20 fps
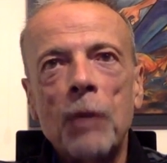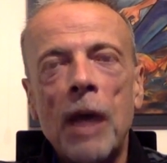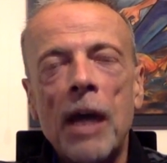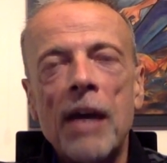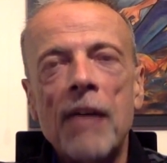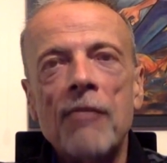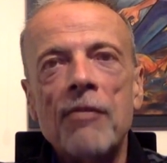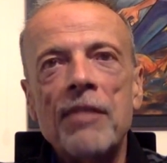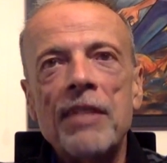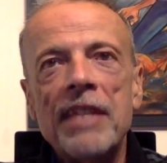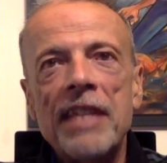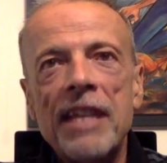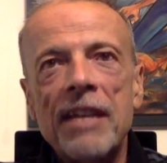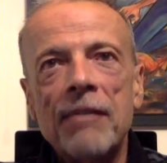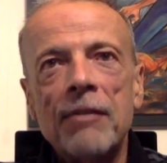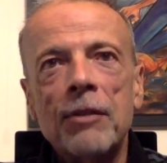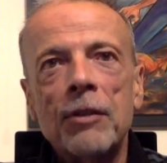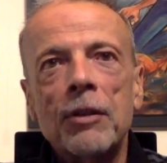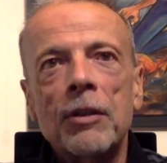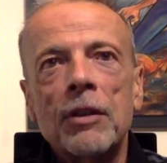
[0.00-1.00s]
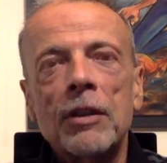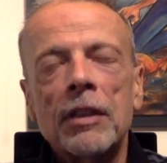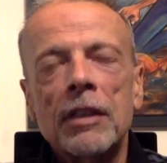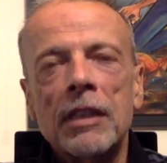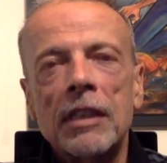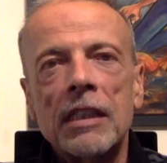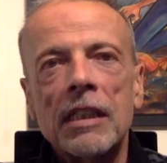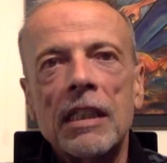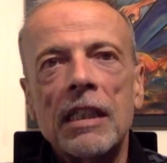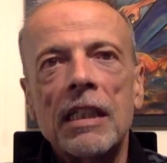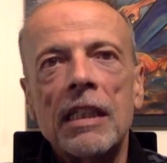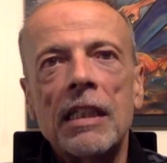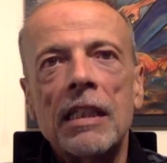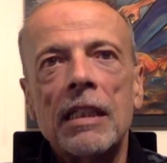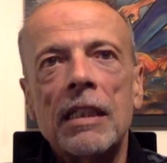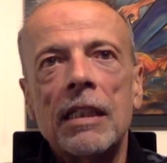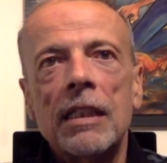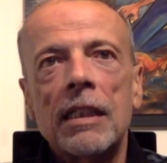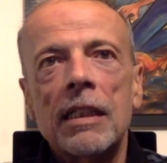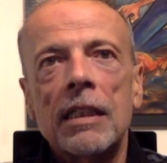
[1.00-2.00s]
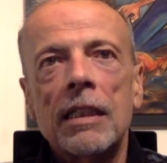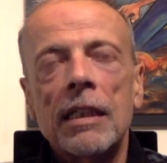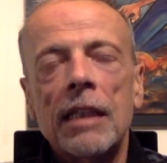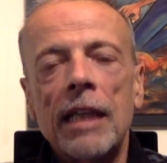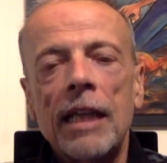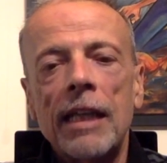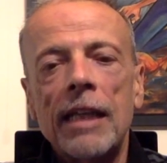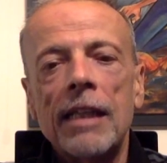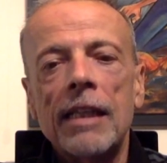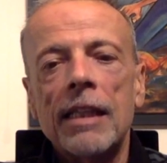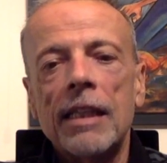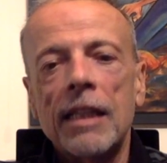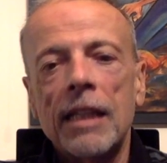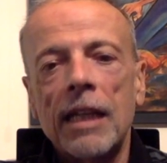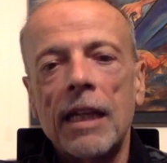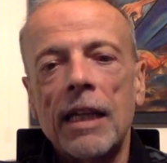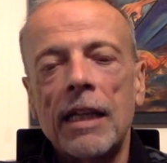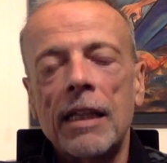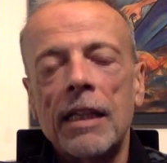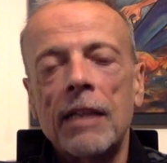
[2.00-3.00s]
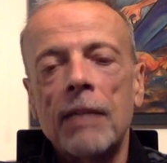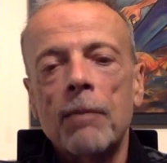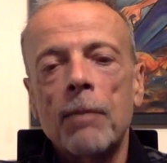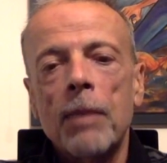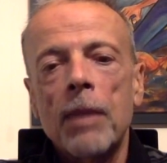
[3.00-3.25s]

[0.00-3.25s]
I have never seen anything like it.